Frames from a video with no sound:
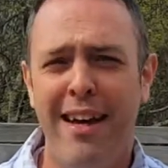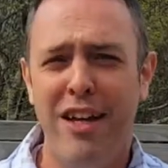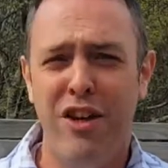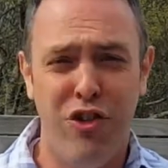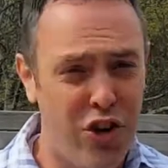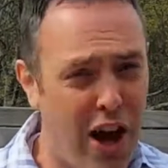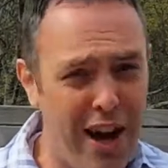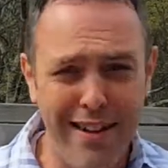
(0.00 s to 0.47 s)

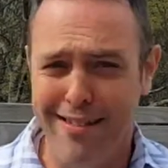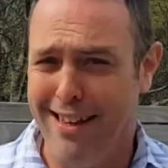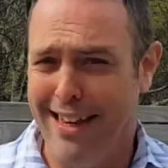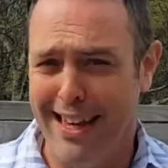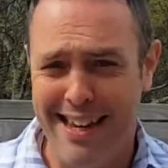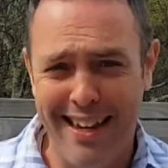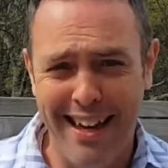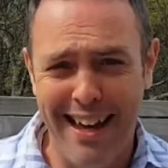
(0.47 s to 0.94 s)
juggling.
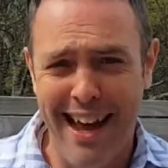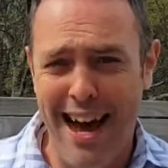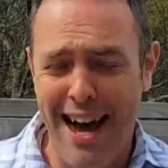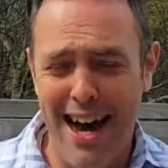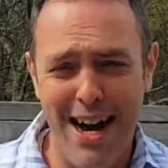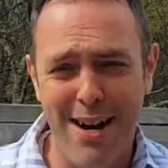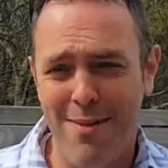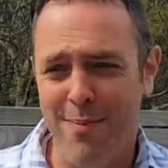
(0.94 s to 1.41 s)

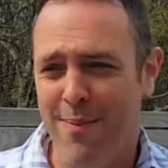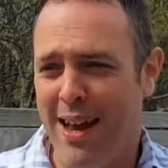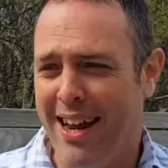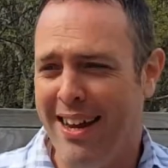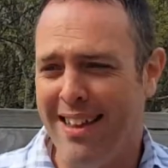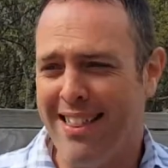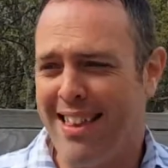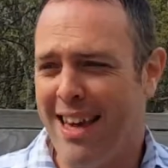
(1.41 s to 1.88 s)

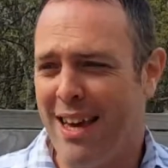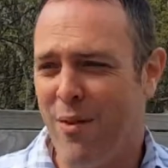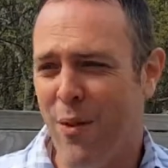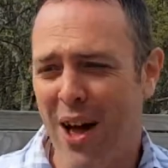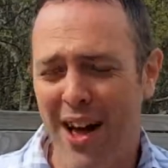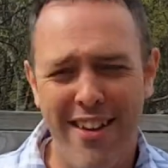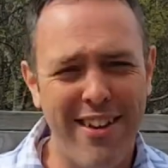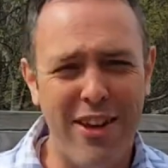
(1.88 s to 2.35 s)
And you think,
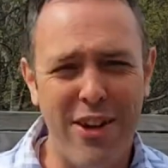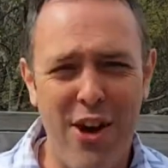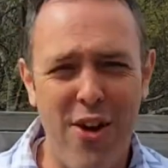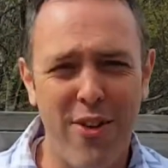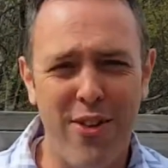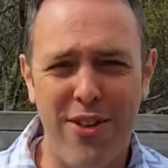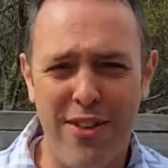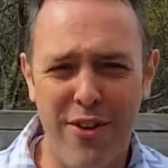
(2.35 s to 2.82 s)
well, you
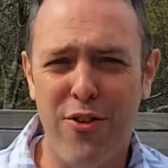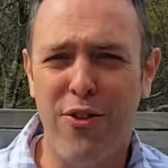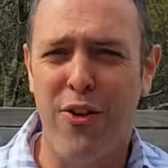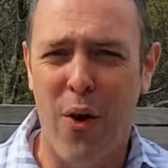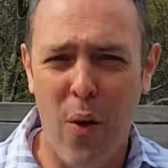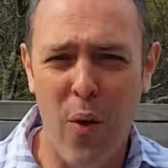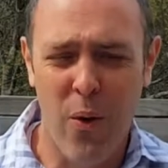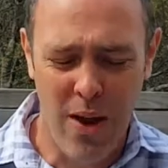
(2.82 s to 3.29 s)
know, there's
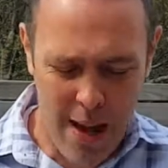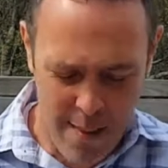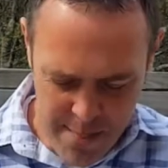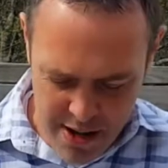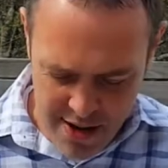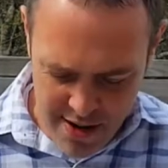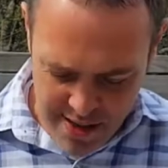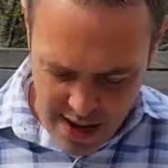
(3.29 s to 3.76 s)
a whole lot
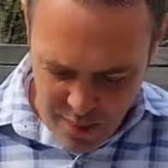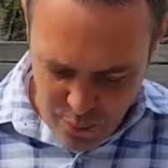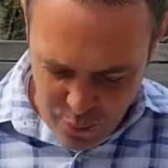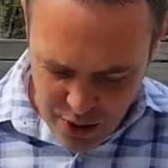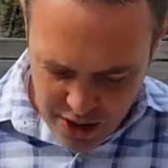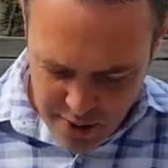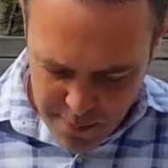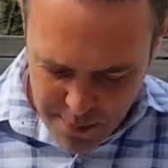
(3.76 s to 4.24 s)
better that
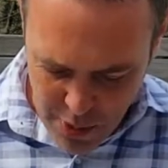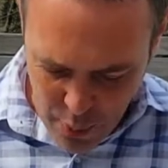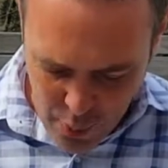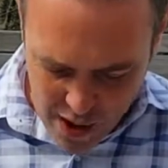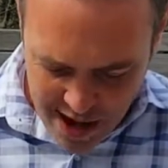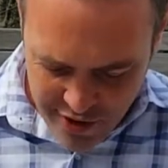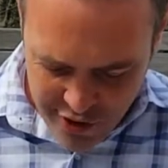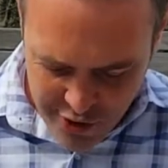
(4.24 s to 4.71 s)
we could be
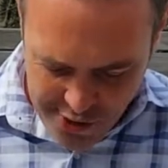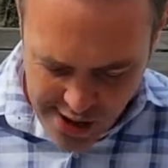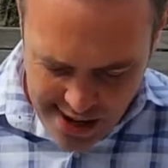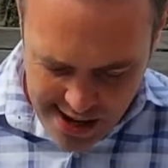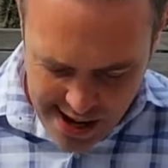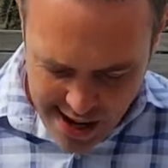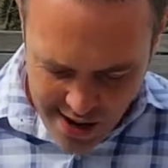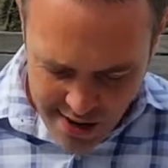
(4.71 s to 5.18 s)
watching
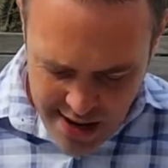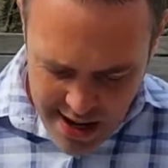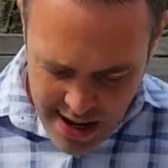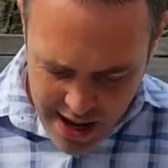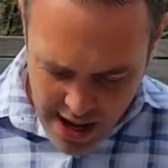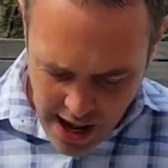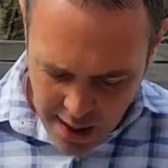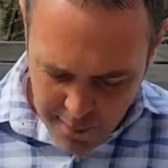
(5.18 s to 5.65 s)
right now.
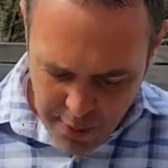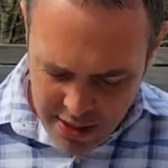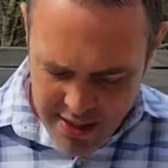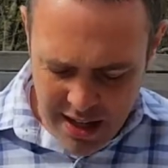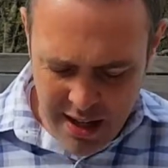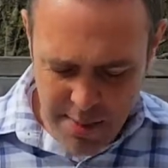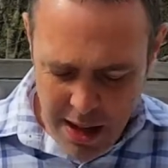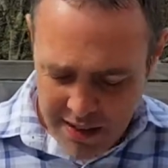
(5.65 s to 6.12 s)
You
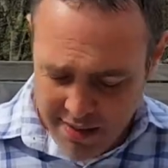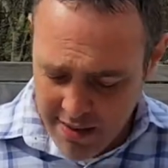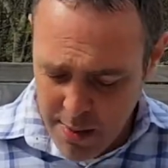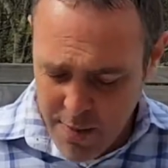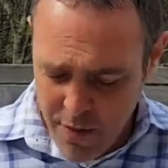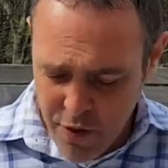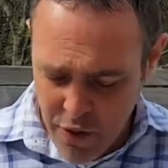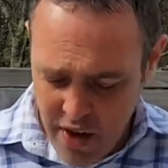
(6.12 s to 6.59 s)
think about
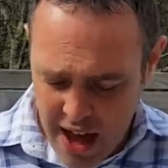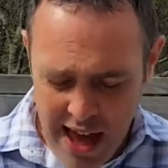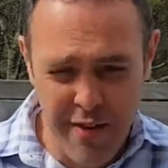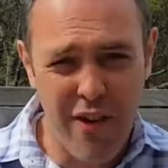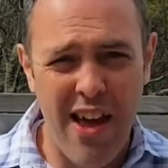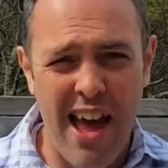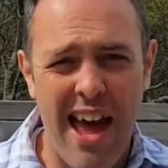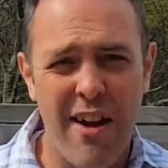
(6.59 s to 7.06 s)
some of you
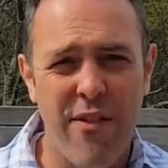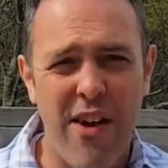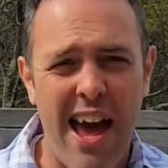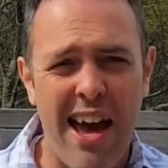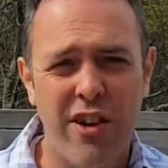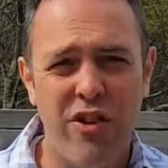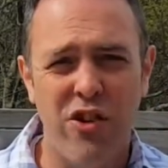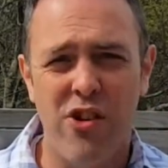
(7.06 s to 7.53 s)
have
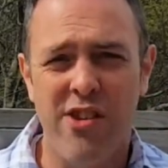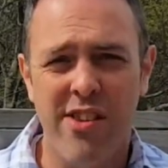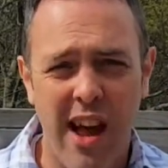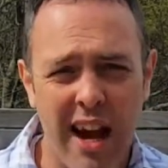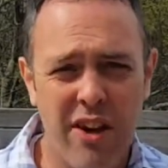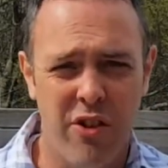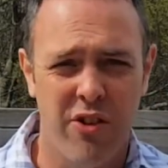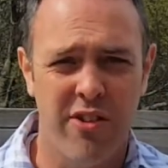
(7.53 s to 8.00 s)
had your
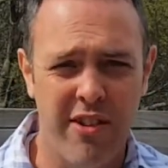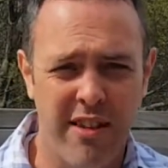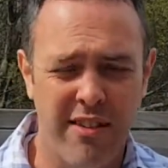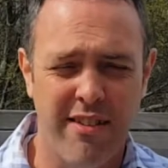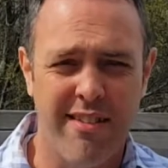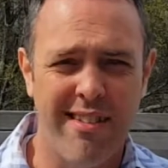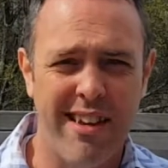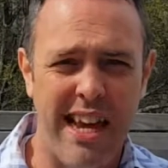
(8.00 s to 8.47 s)
soccer
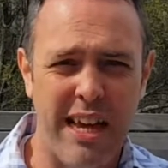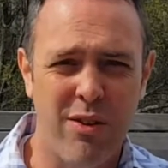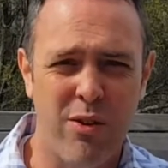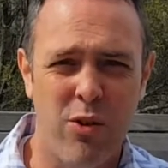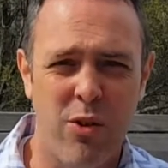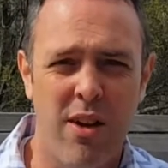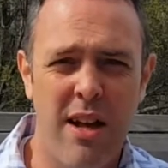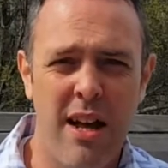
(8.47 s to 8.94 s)
seasons
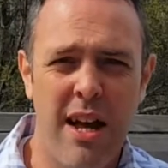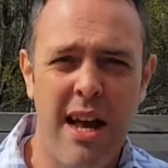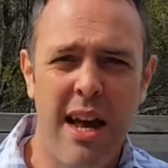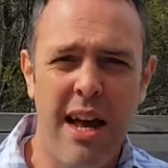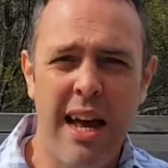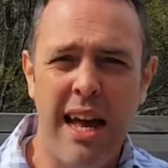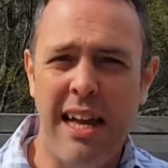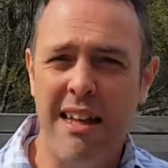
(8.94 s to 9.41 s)
canceled.
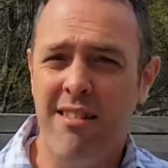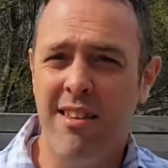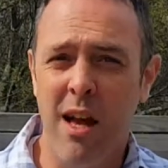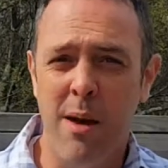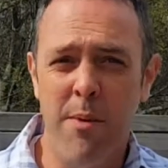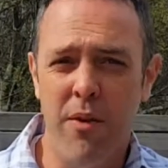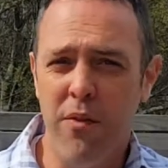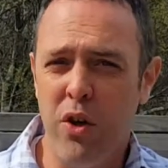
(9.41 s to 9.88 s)
And
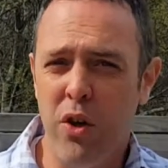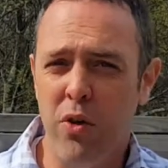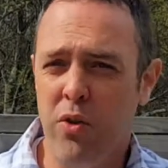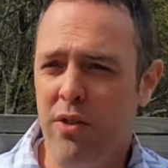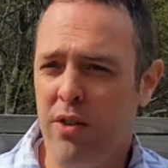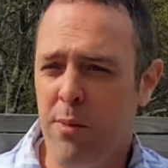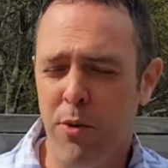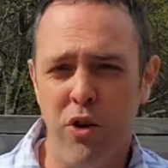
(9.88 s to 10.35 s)
some of
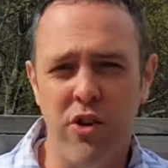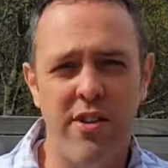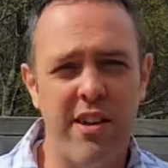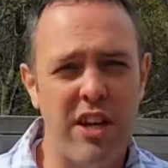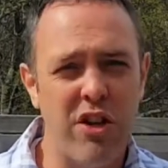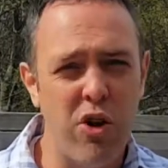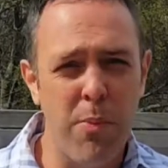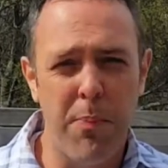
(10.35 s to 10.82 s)
your
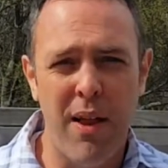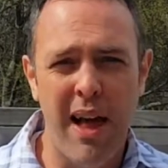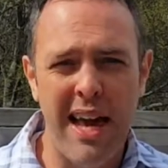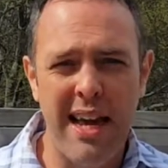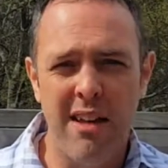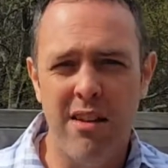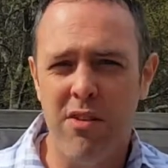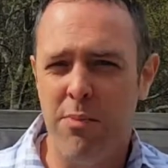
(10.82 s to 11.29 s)
senior
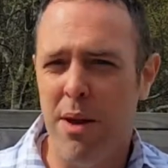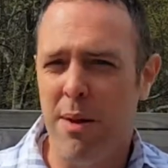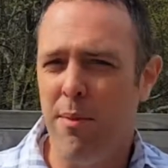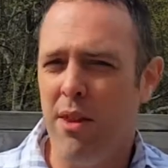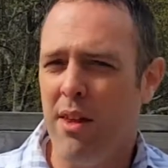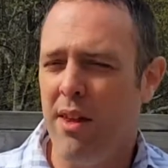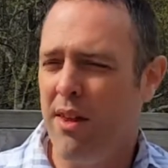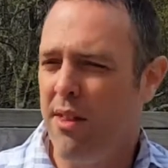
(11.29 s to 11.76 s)
plans,
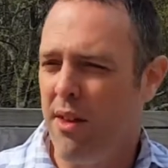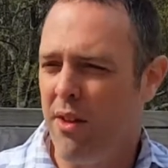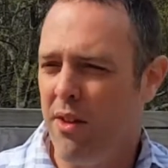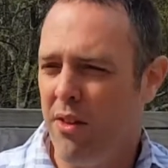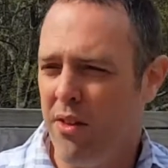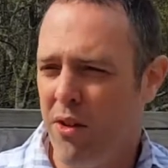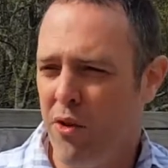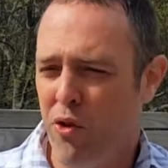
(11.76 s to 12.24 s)
maybe
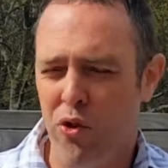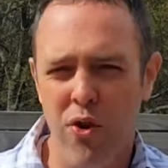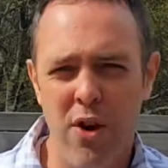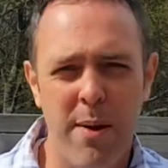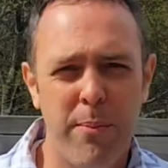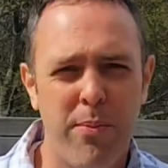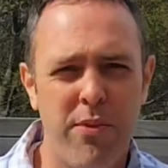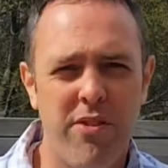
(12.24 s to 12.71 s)
the
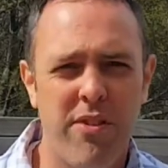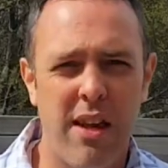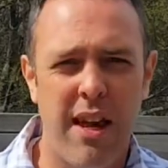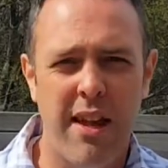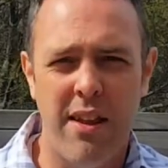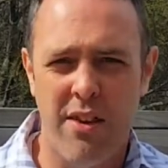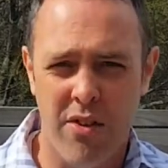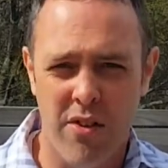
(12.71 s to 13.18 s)
trips,
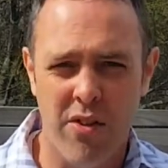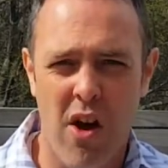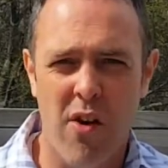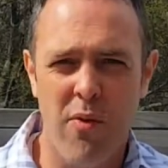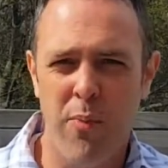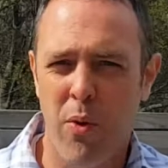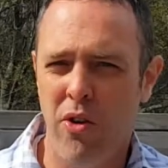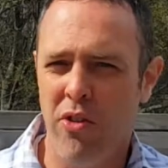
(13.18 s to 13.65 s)
and the
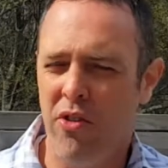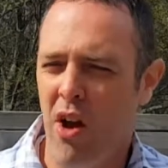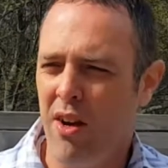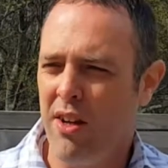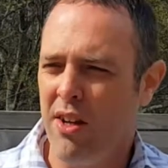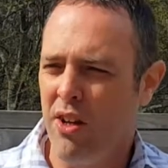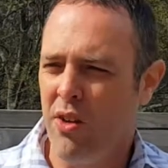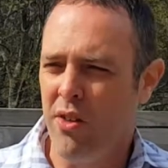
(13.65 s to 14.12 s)
sophomores
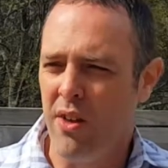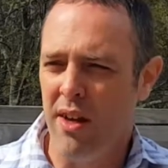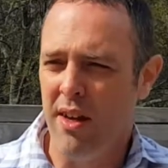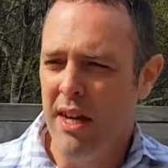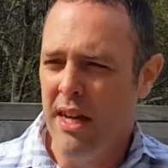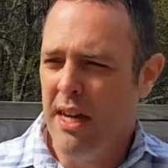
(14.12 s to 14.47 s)
talking to